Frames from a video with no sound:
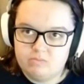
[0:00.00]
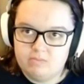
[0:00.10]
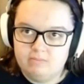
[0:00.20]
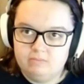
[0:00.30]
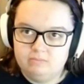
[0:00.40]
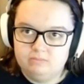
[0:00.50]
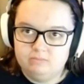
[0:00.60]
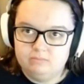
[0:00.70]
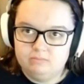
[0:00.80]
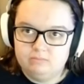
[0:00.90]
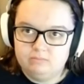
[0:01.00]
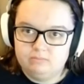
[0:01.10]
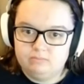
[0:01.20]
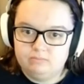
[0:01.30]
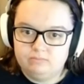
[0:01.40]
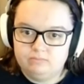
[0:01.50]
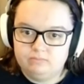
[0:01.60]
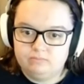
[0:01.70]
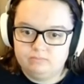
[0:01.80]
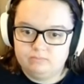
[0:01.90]

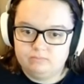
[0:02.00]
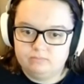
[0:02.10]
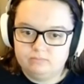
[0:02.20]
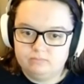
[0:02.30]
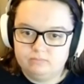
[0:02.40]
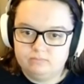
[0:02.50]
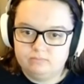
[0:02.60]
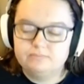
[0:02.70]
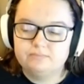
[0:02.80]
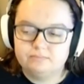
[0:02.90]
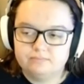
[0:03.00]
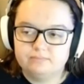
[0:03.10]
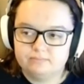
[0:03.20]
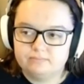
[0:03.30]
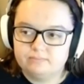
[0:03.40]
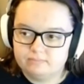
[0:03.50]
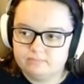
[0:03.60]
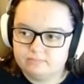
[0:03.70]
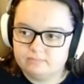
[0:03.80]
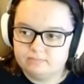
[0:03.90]

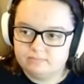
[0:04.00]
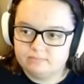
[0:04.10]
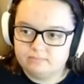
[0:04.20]
The person shown says nothing.